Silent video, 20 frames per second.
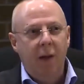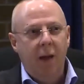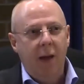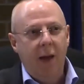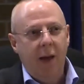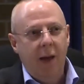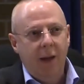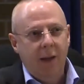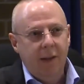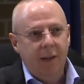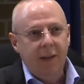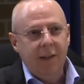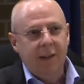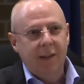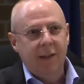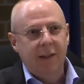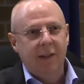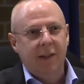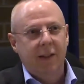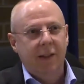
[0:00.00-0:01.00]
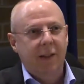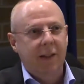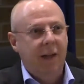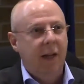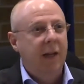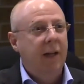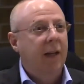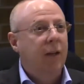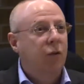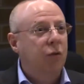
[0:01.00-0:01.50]
And this is
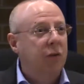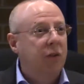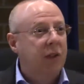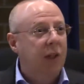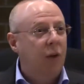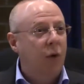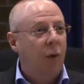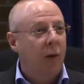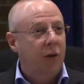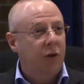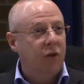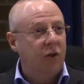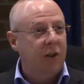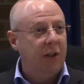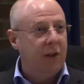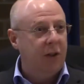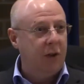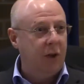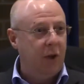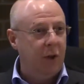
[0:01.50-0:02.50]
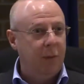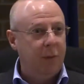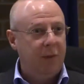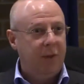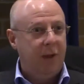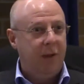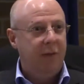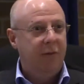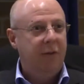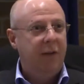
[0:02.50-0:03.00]
an interesting question in terms
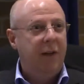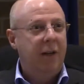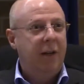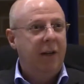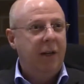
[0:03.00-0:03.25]
of